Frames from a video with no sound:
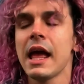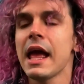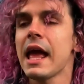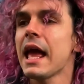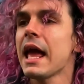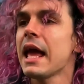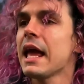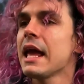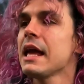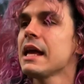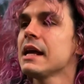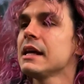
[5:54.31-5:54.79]

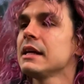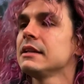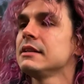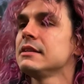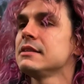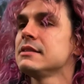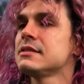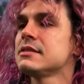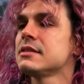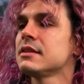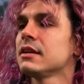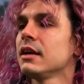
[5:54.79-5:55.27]

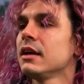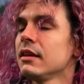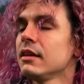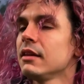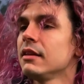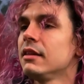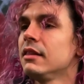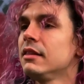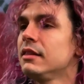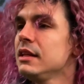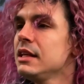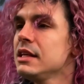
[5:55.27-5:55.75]
and
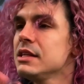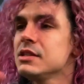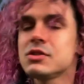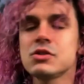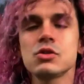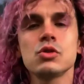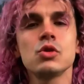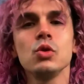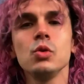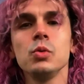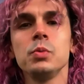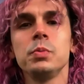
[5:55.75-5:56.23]
these
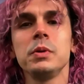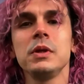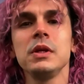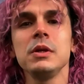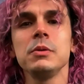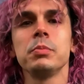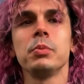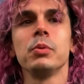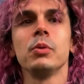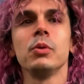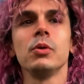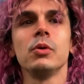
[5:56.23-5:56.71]
two
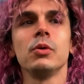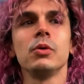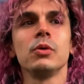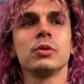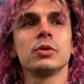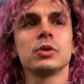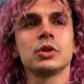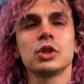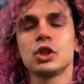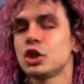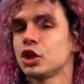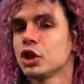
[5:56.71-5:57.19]
people
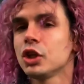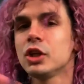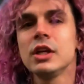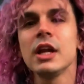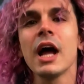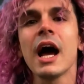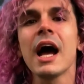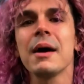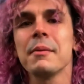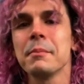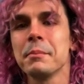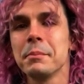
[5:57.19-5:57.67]
should
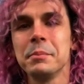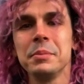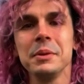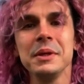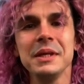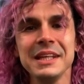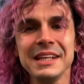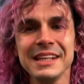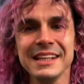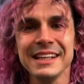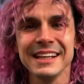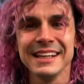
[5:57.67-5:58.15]
not
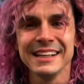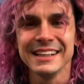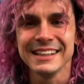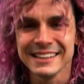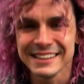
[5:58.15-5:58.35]
be